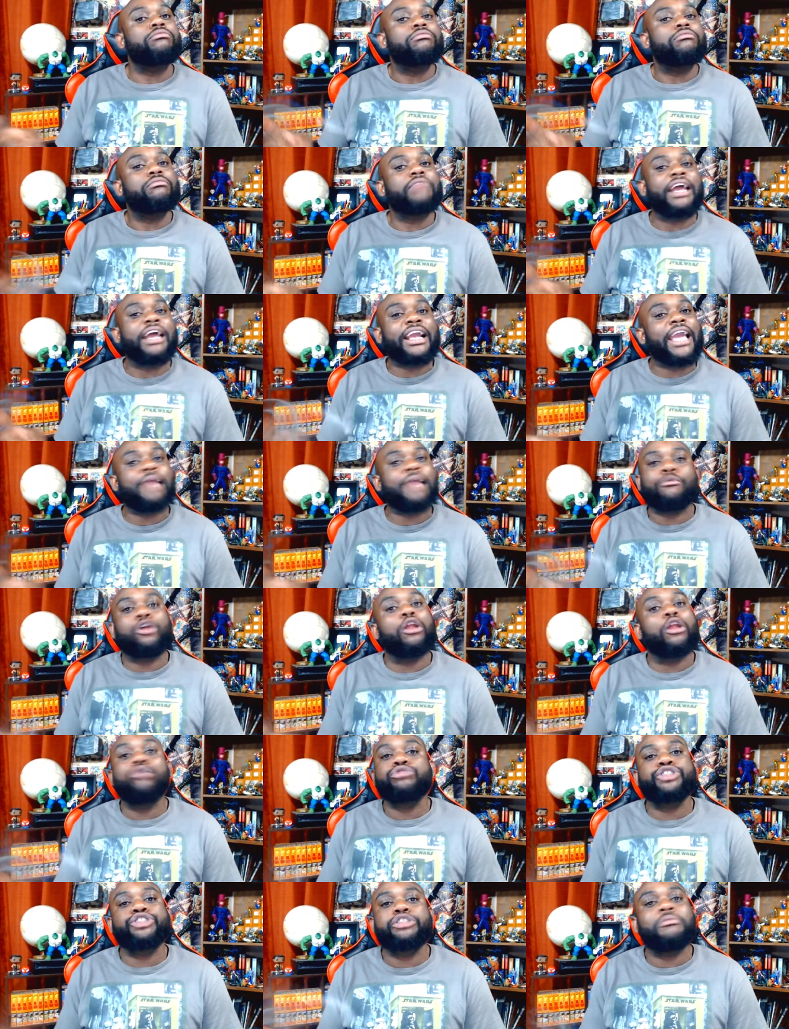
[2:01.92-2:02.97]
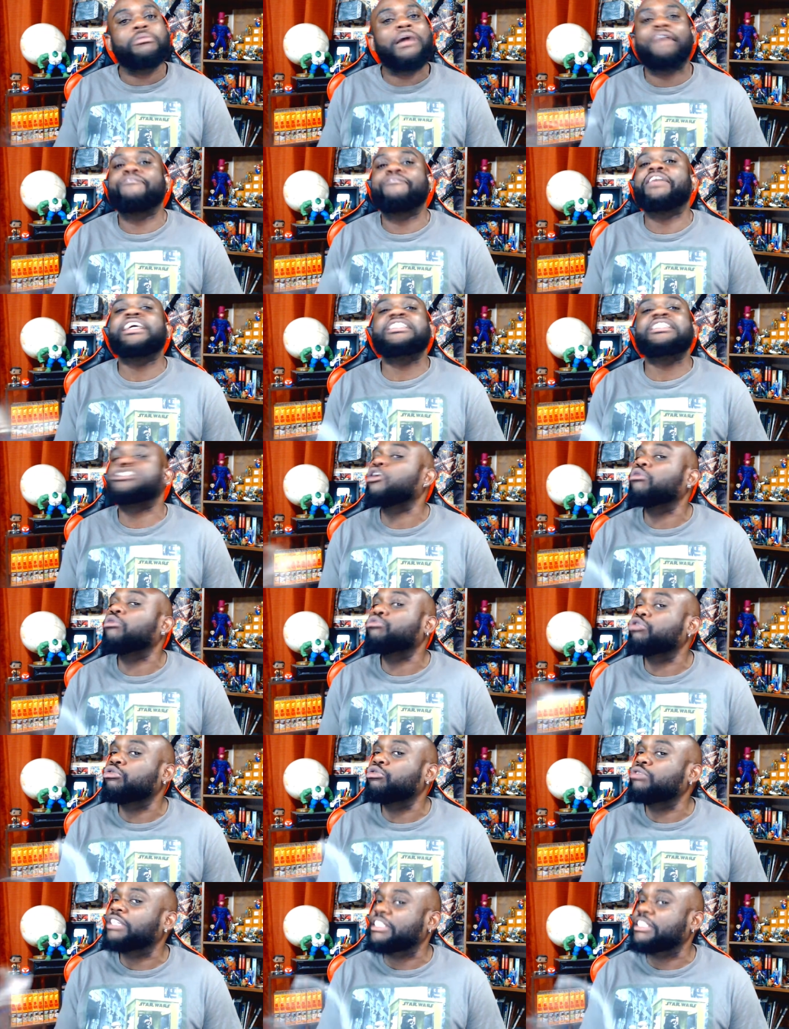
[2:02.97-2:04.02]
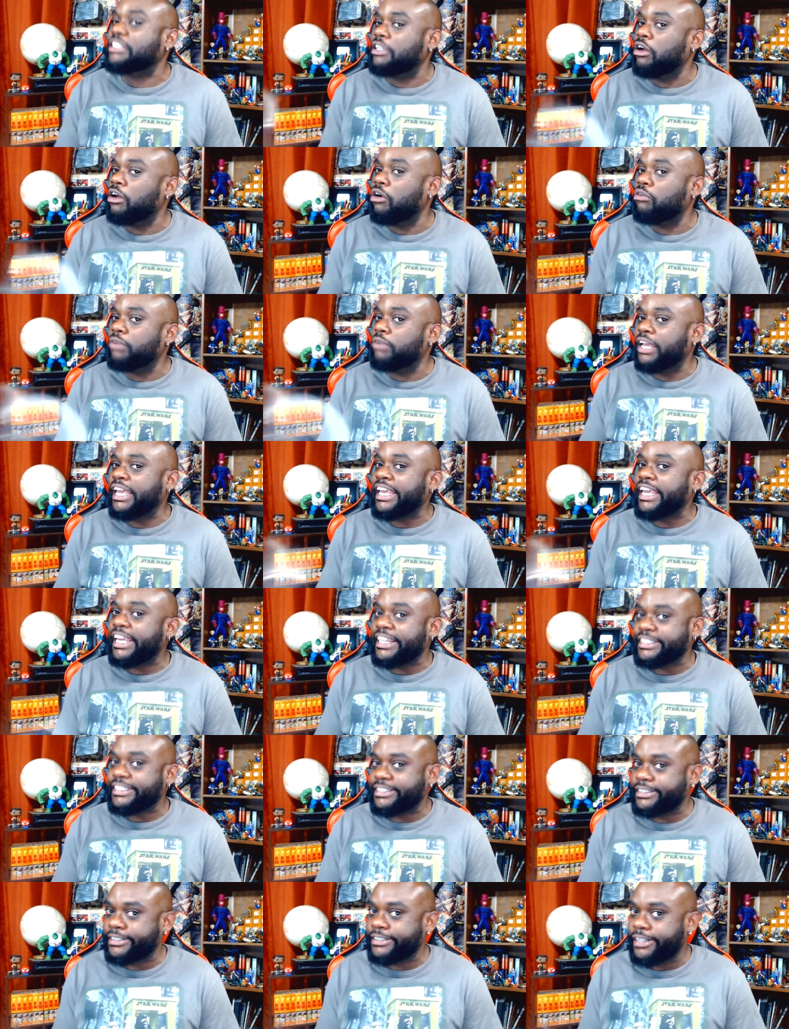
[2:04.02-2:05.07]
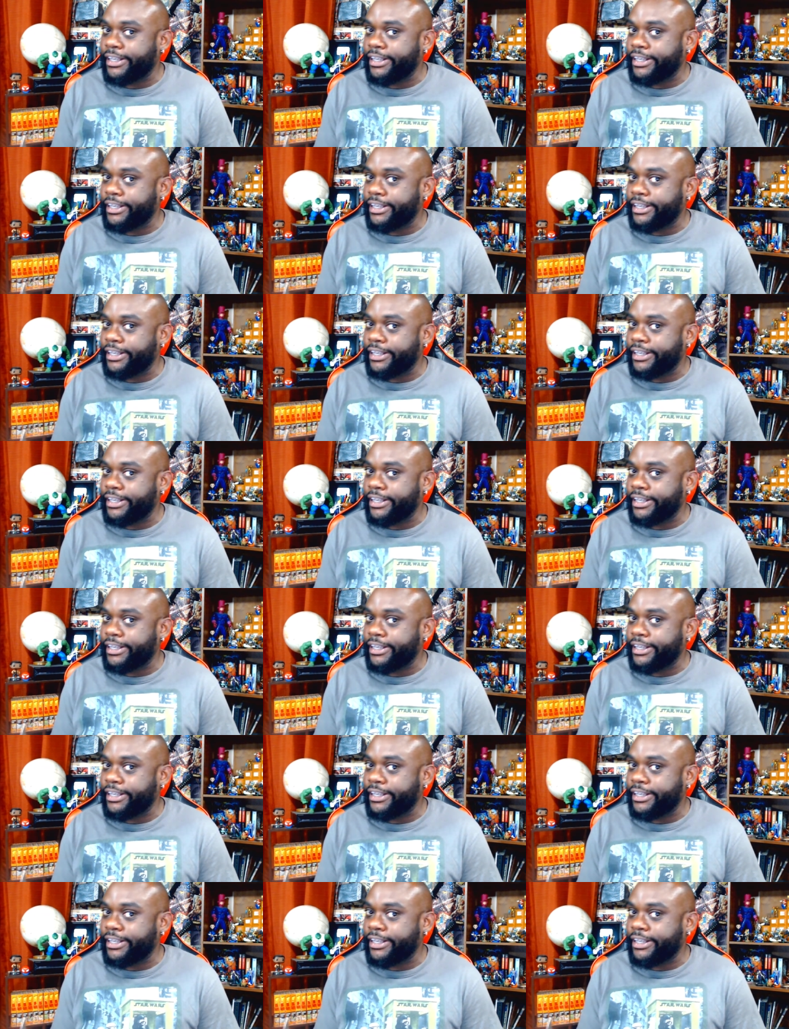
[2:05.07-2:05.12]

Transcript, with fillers: that came close to my face. Don't do this at home, kids.